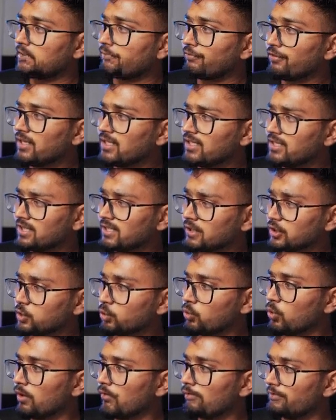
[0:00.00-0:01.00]
the first
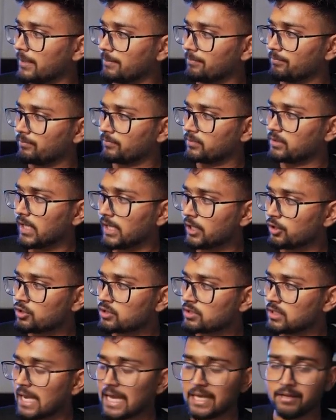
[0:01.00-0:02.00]
two of them,
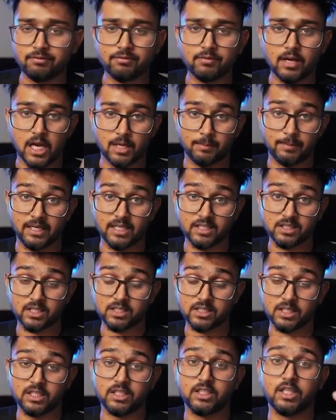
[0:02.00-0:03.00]
Tharun's live. I'll be
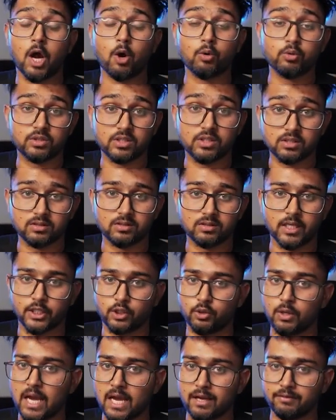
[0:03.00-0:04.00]
discussing doubts that
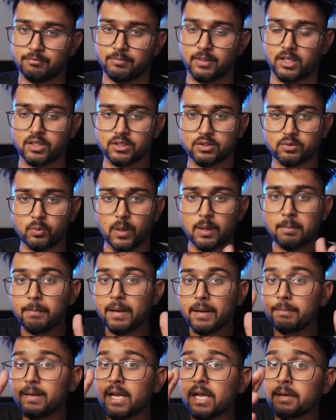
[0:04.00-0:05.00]
you have, because when
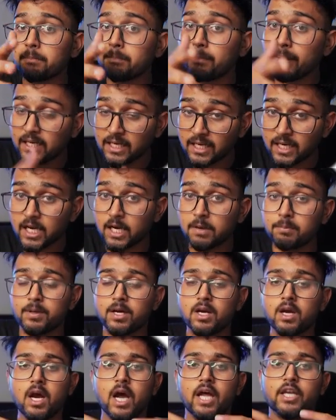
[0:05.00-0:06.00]
people are picking up
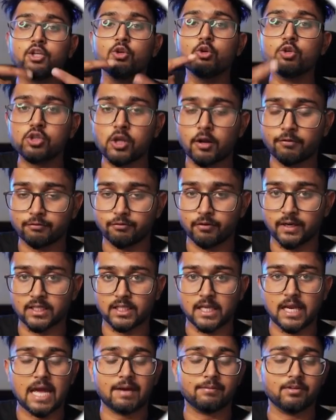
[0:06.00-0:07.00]
a new software,
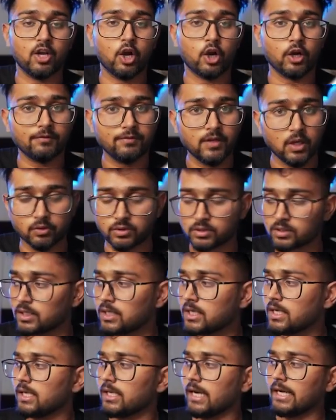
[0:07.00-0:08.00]
they'll have a lot of doubts,
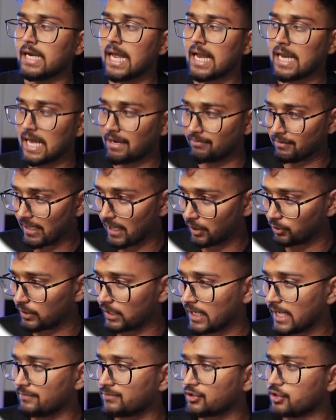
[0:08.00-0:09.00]
right? I'll have a
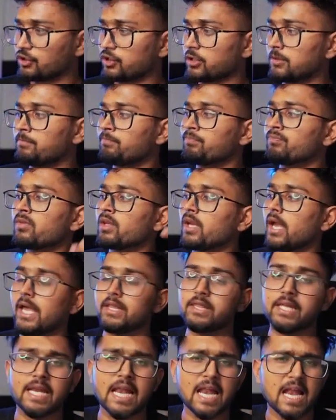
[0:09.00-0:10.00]
live session,
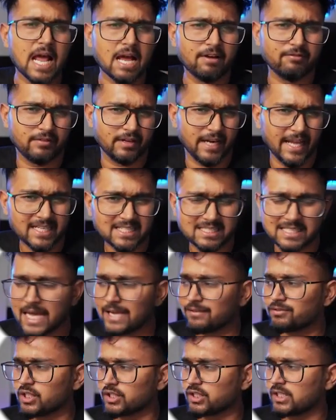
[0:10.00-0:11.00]
and then I'll have next
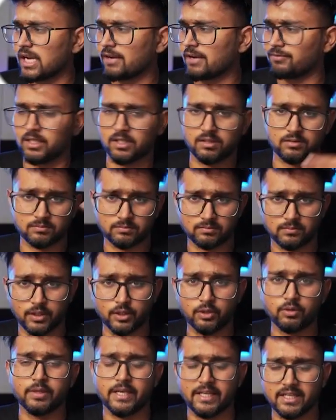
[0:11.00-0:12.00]
live session after, you
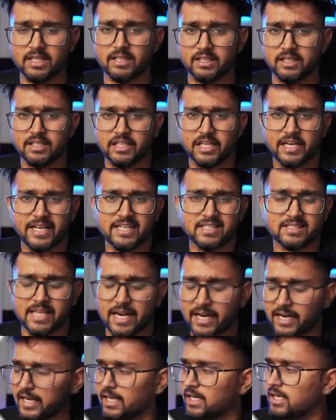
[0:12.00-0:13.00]
know, in the next
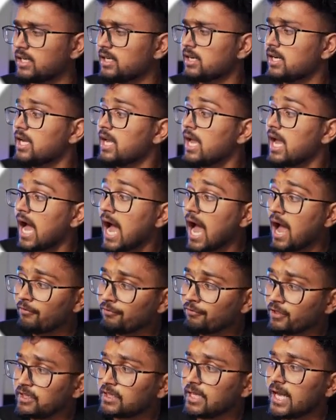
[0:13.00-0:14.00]
Sunday.
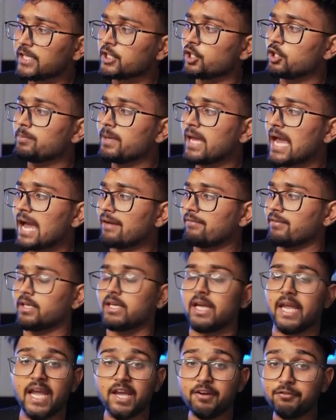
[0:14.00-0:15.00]
After that, you'll be
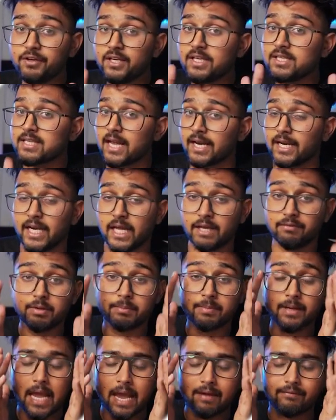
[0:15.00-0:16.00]
having, every Sunday,
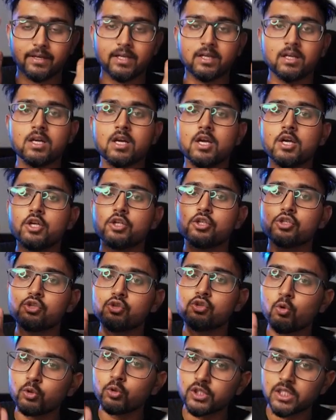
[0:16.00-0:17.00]
we'll be having
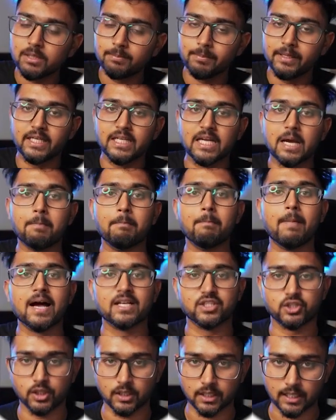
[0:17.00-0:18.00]
social media
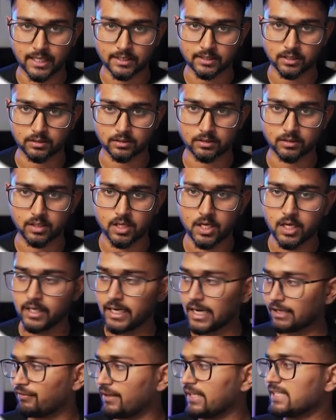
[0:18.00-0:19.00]
master classes,
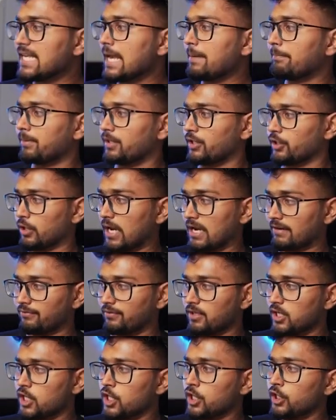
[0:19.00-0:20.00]
right? For example, you
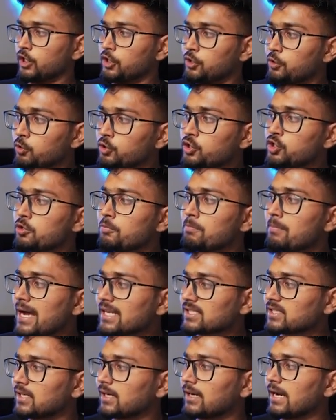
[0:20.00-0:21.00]
have YouTube
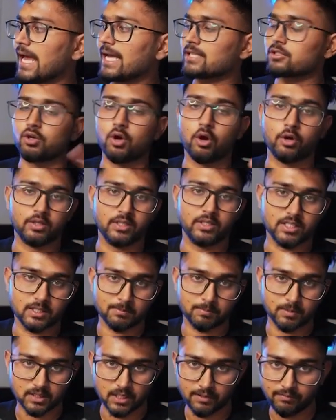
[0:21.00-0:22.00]
master class on
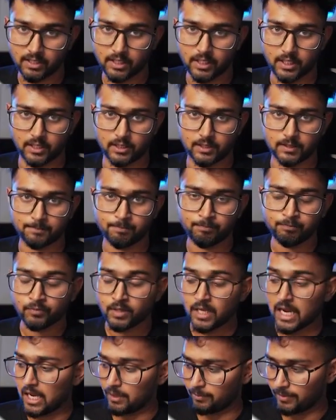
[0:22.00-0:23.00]
December
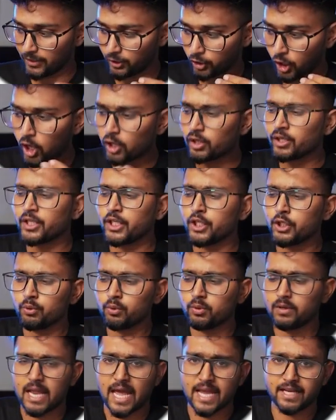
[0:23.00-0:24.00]
17th. I'll be talking to you
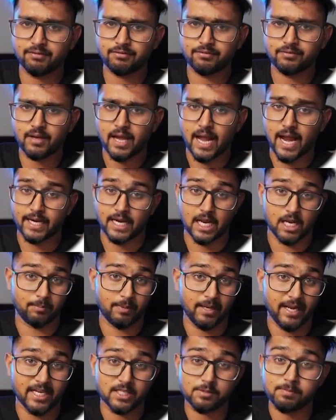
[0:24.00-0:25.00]
live, and I'll
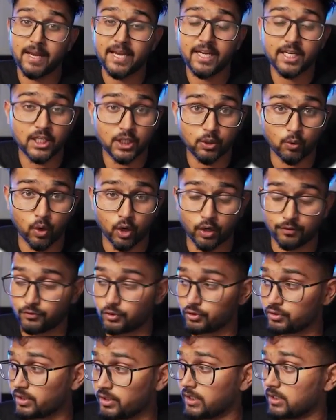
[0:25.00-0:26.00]
be explaining you all of
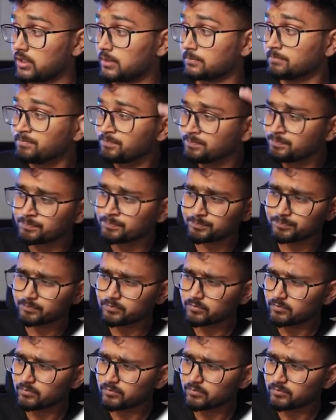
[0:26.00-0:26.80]
those things.